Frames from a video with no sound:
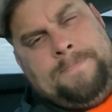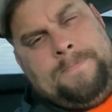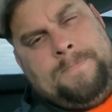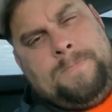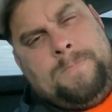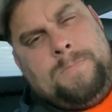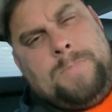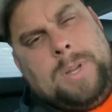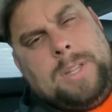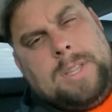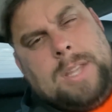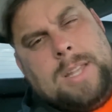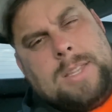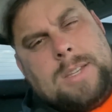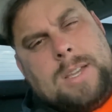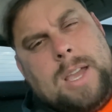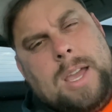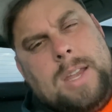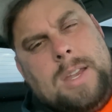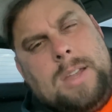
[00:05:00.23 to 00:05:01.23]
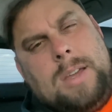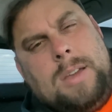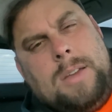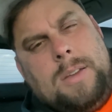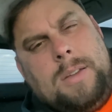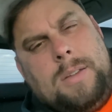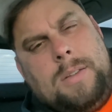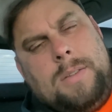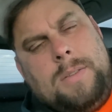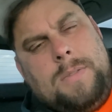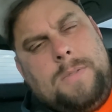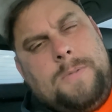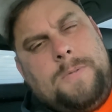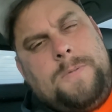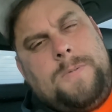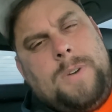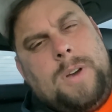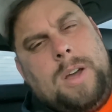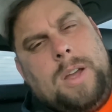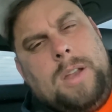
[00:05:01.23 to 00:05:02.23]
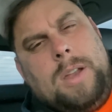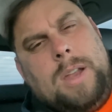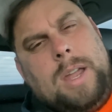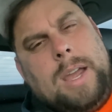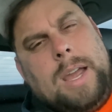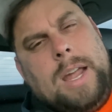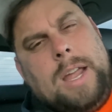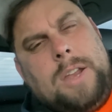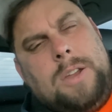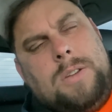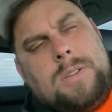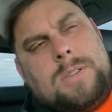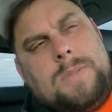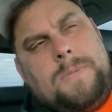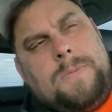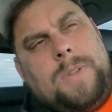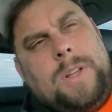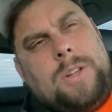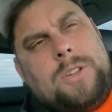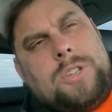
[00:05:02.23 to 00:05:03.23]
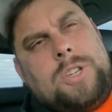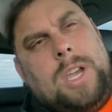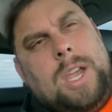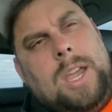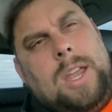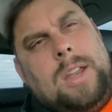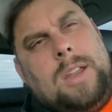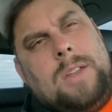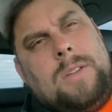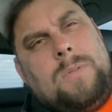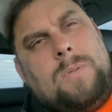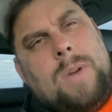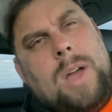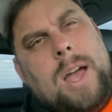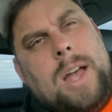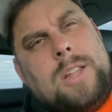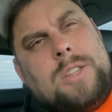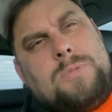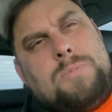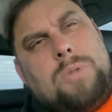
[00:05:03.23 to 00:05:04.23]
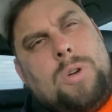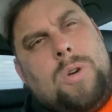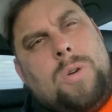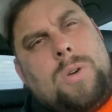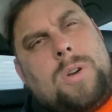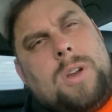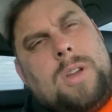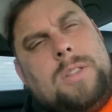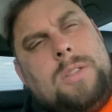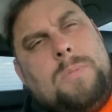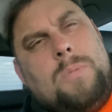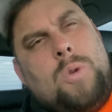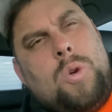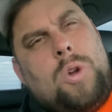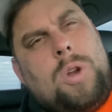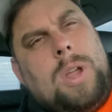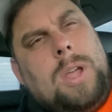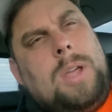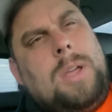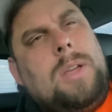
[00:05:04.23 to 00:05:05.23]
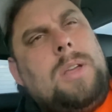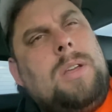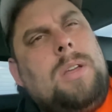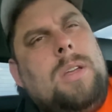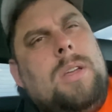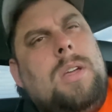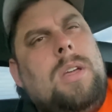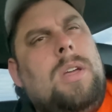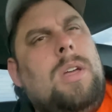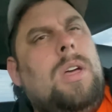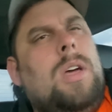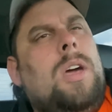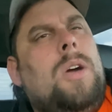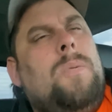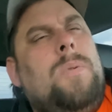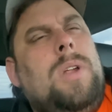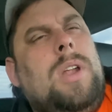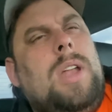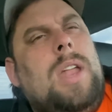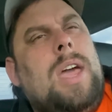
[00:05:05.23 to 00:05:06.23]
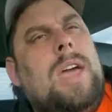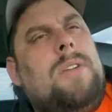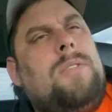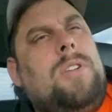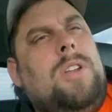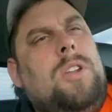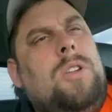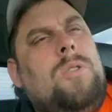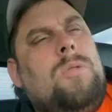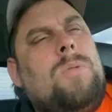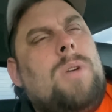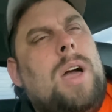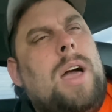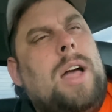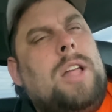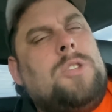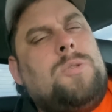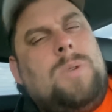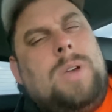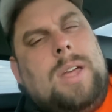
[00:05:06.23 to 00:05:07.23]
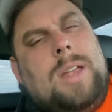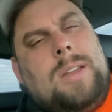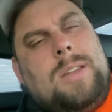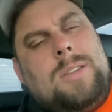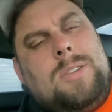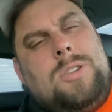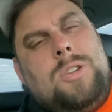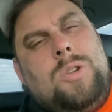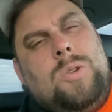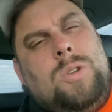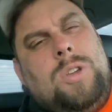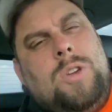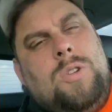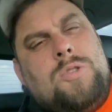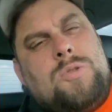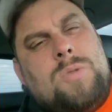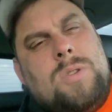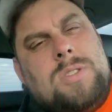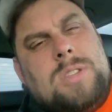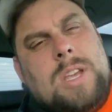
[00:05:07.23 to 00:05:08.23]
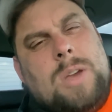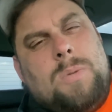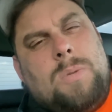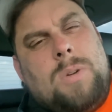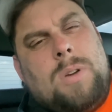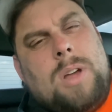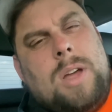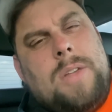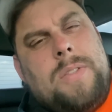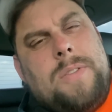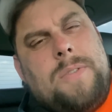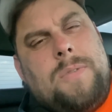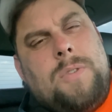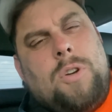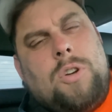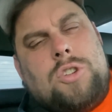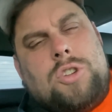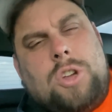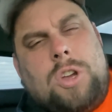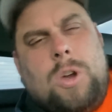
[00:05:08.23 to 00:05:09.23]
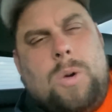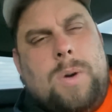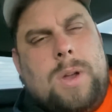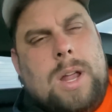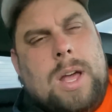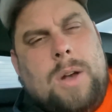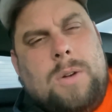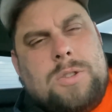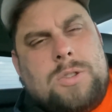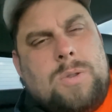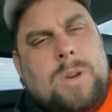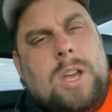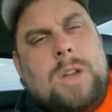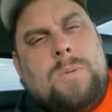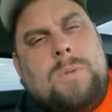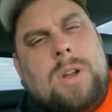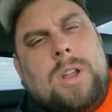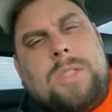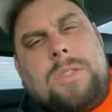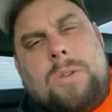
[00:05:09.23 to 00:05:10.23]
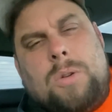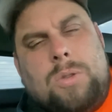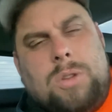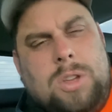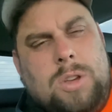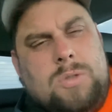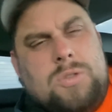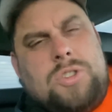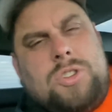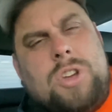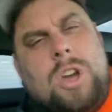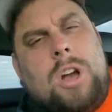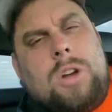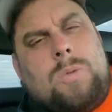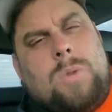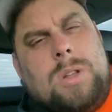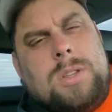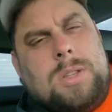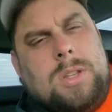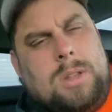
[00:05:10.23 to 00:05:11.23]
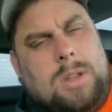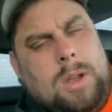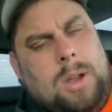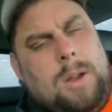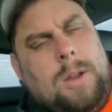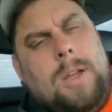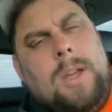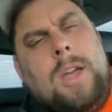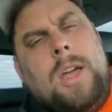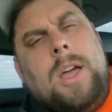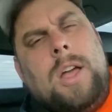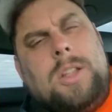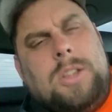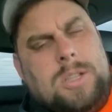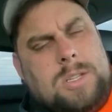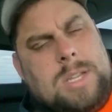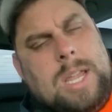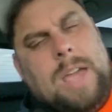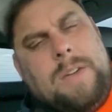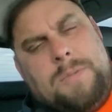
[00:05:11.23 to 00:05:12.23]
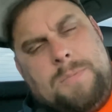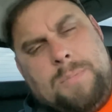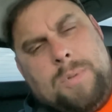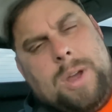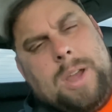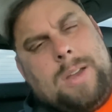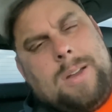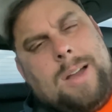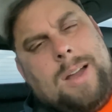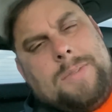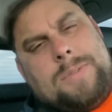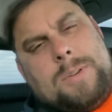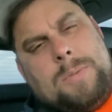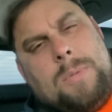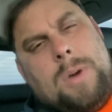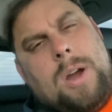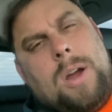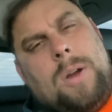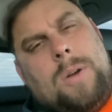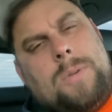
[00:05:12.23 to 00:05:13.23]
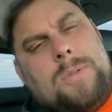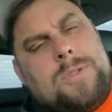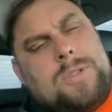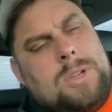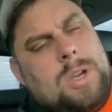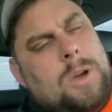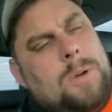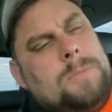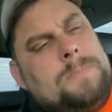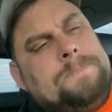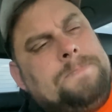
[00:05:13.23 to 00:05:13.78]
But that's kind of fun. I got to do some flail chain, and the rods broke in the morning. We didn't have any new rods. We had 2 used ones that were on the verge of going out, so I didn't want to throw used junk ones in there just to have them break off tomorrow. So